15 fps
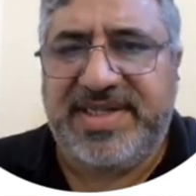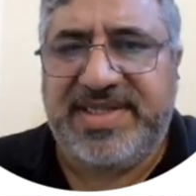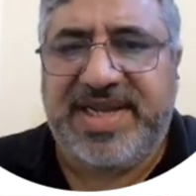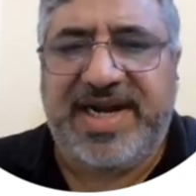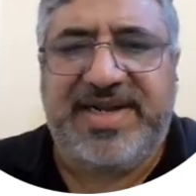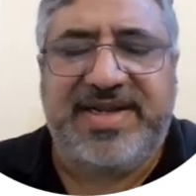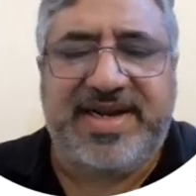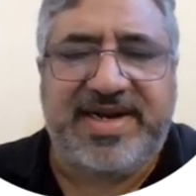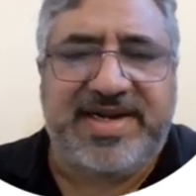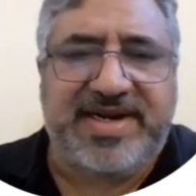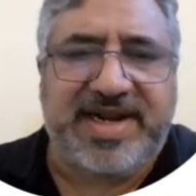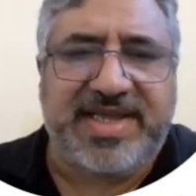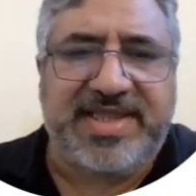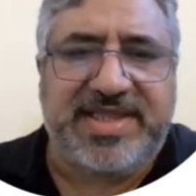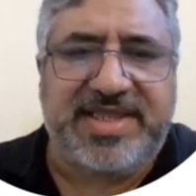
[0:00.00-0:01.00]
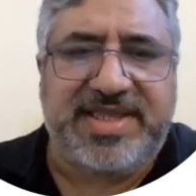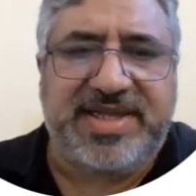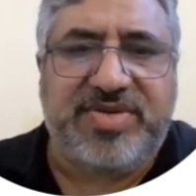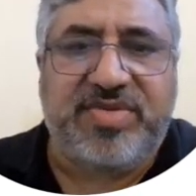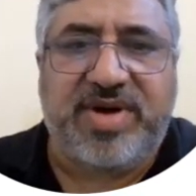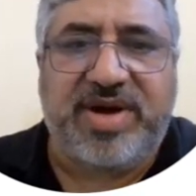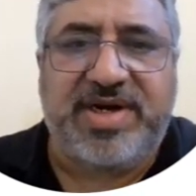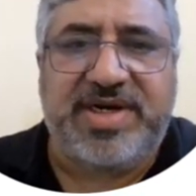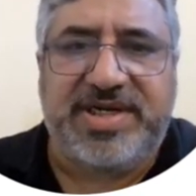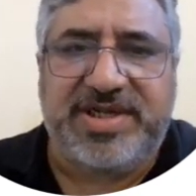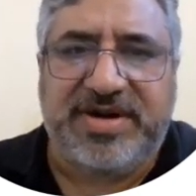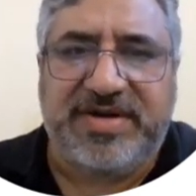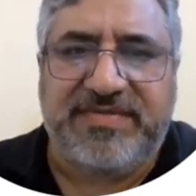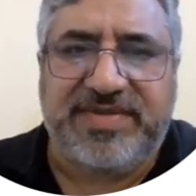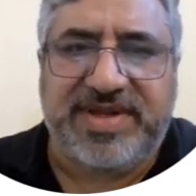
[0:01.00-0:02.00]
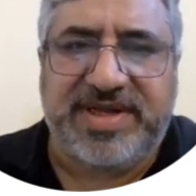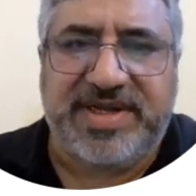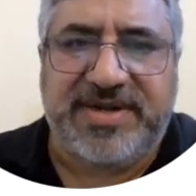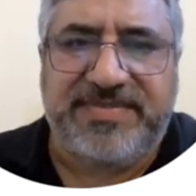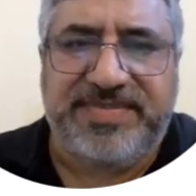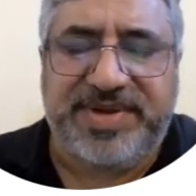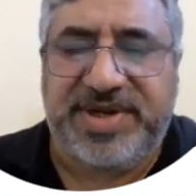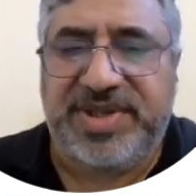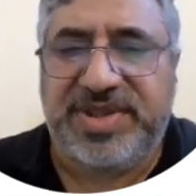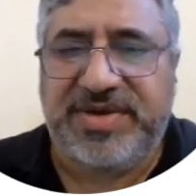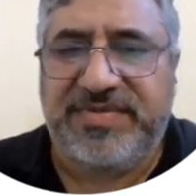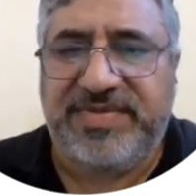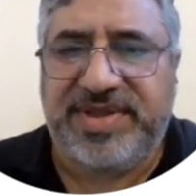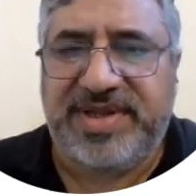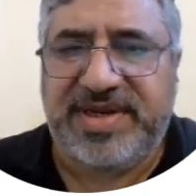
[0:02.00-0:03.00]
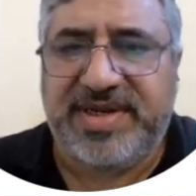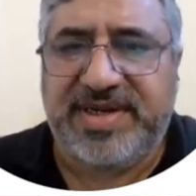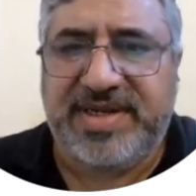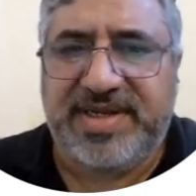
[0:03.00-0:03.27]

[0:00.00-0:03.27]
that characterize the quality of the received signal.